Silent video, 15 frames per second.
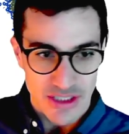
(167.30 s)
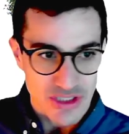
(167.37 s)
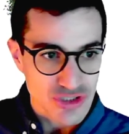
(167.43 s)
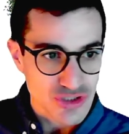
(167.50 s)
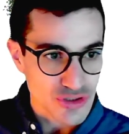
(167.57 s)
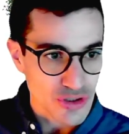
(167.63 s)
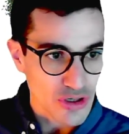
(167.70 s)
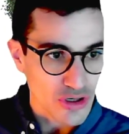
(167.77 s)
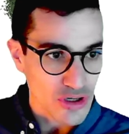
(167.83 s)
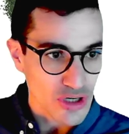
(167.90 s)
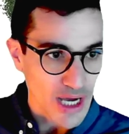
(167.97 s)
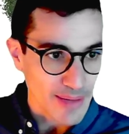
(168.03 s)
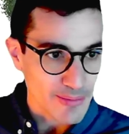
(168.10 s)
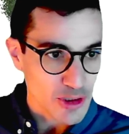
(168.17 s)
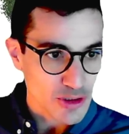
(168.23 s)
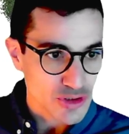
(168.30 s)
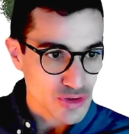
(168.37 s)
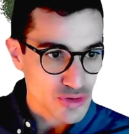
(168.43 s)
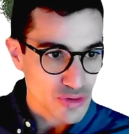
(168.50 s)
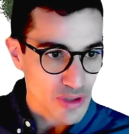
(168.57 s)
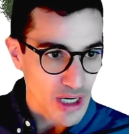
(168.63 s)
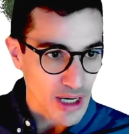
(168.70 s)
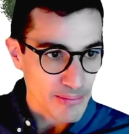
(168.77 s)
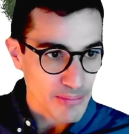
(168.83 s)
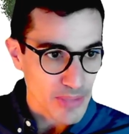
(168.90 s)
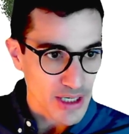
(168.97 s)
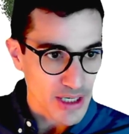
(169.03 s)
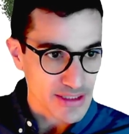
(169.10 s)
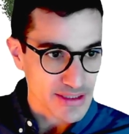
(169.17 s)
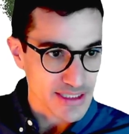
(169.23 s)
so I'm going to
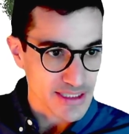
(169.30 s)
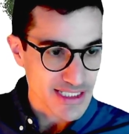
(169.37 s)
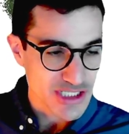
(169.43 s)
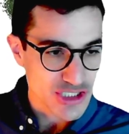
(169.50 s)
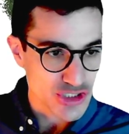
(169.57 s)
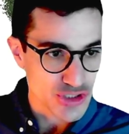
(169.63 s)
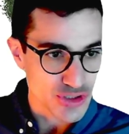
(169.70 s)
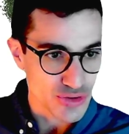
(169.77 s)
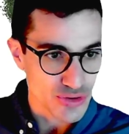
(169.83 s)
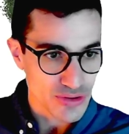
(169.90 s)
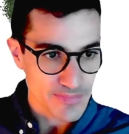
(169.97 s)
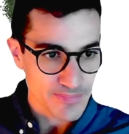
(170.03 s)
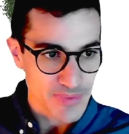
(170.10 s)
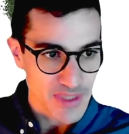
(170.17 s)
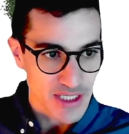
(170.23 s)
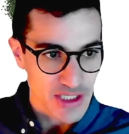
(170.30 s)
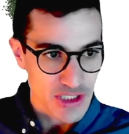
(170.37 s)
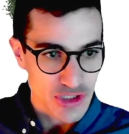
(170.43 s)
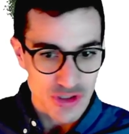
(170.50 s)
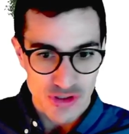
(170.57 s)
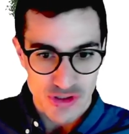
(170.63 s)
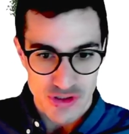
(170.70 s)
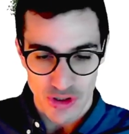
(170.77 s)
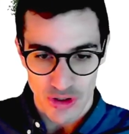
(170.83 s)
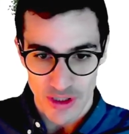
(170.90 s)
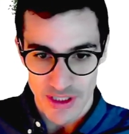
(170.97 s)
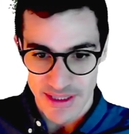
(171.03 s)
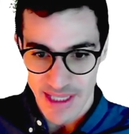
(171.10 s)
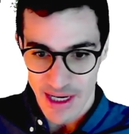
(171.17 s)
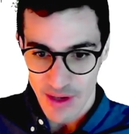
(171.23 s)
unmark these two, so
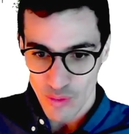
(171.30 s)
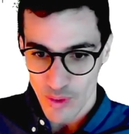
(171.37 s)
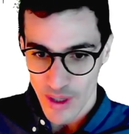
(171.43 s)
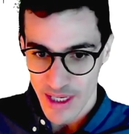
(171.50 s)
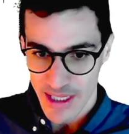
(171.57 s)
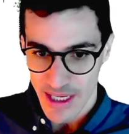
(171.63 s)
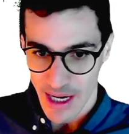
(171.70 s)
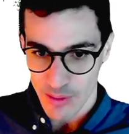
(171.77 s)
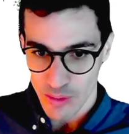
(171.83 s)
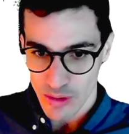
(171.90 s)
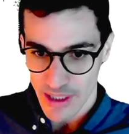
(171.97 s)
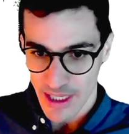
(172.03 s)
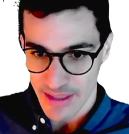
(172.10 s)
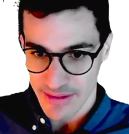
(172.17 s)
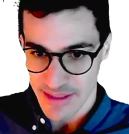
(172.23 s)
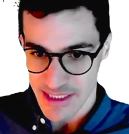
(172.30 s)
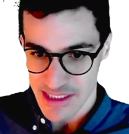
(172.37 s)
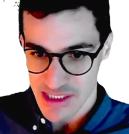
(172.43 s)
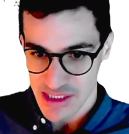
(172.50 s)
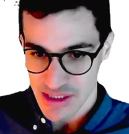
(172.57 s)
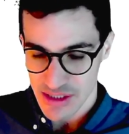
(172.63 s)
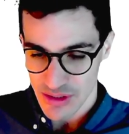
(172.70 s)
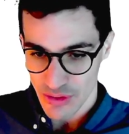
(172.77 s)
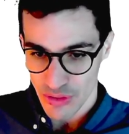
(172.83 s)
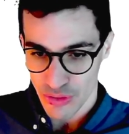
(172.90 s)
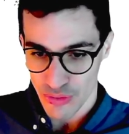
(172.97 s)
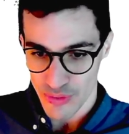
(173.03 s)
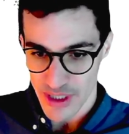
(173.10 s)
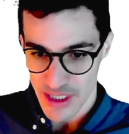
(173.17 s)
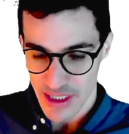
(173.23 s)
in that way I will get these
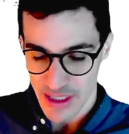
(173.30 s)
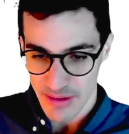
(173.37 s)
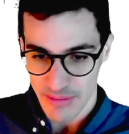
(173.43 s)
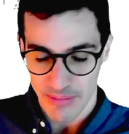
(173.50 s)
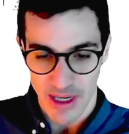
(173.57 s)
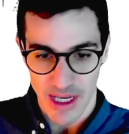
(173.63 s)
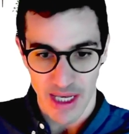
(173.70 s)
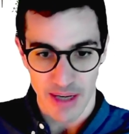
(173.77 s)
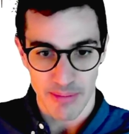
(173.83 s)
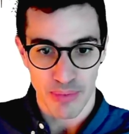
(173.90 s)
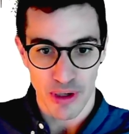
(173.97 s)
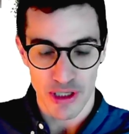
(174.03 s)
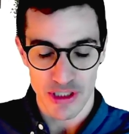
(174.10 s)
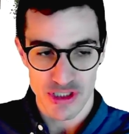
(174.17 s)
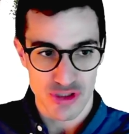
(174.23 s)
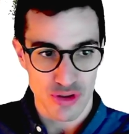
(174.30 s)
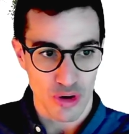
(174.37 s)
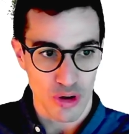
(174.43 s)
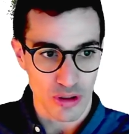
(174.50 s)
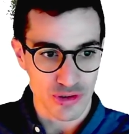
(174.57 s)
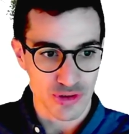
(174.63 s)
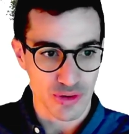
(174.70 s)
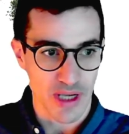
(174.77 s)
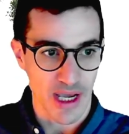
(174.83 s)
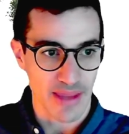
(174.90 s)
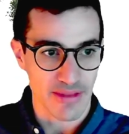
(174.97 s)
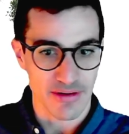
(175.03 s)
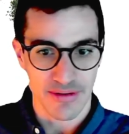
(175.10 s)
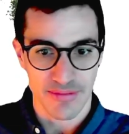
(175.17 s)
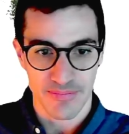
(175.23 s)
three uh, parts all
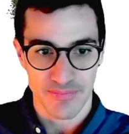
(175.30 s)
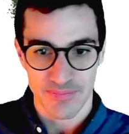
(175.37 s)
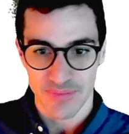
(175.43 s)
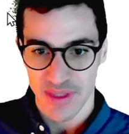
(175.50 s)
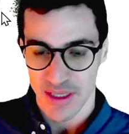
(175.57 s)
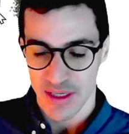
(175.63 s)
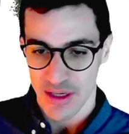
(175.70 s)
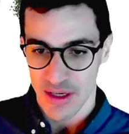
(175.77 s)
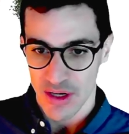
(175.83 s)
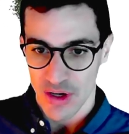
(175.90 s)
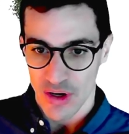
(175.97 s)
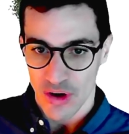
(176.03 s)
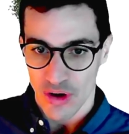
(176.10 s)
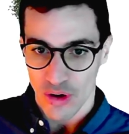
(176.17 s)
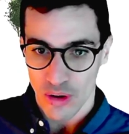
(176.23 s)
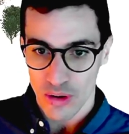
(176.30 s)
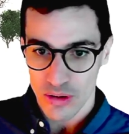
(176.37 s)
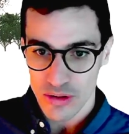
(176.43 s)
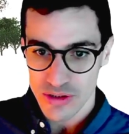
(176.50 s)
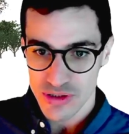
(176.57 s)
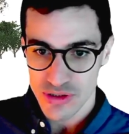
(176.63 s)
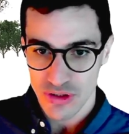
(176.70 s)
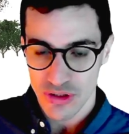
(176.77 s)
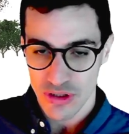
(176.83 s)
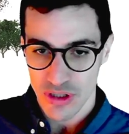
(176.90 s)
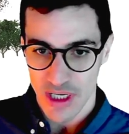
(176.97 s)
together. Also,